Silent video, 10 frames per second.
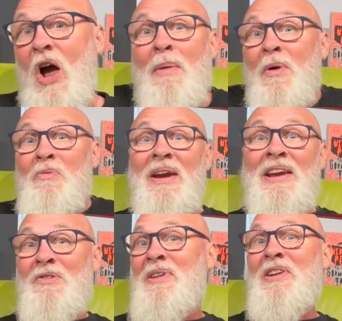I'm a
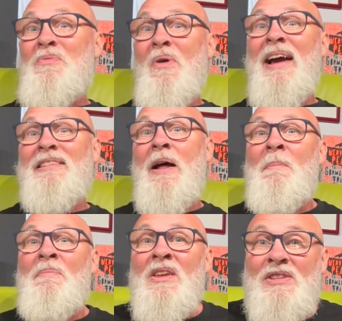reader and a writer.
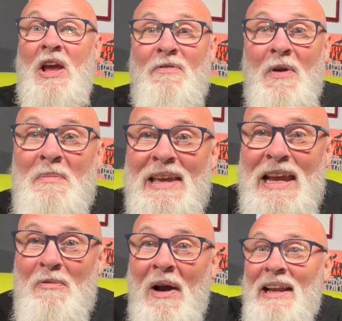So for me,
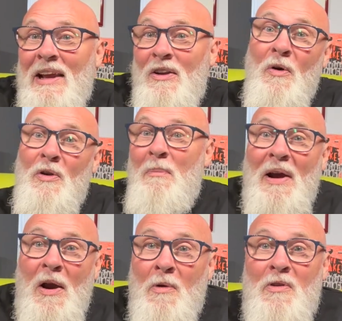writing an
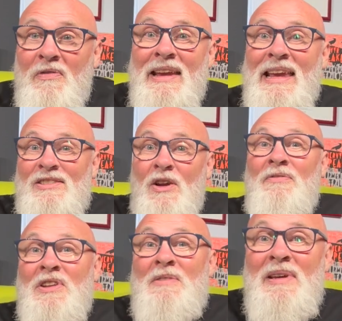autobiography is
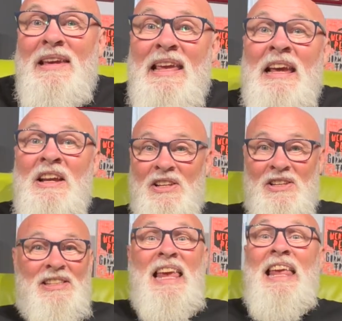often me
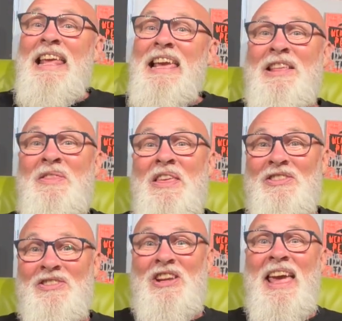just sitting in this
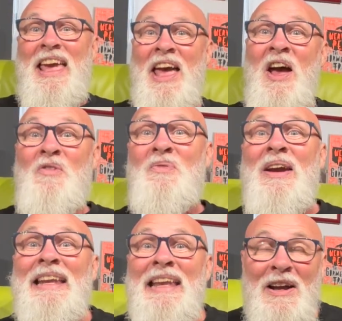chair
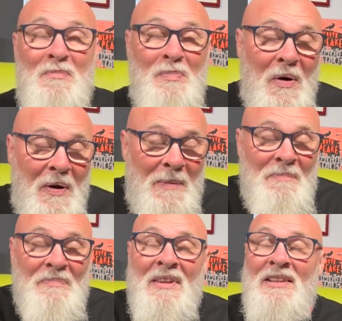reading a book.
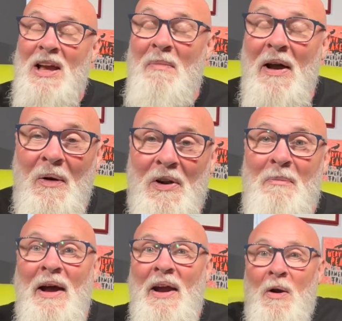So my
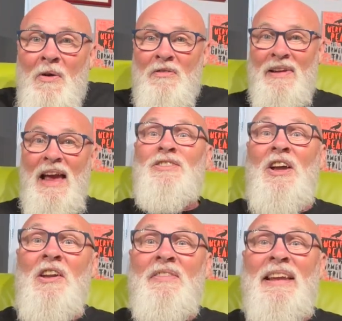autobiography, a
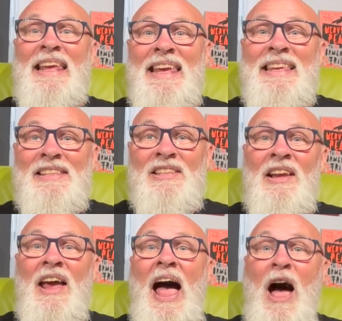lot of it is
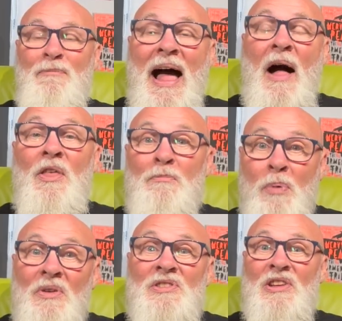about the
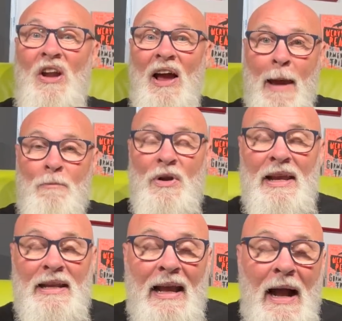books that I am
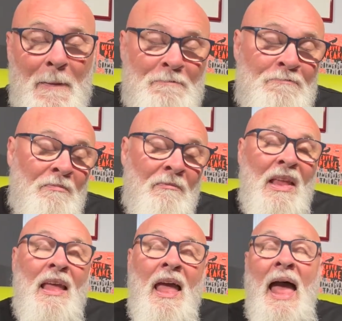reading. A
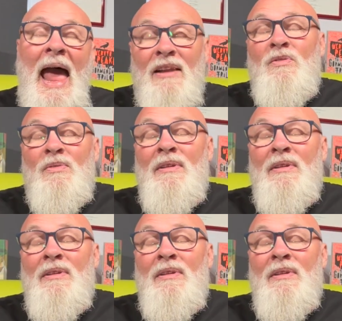long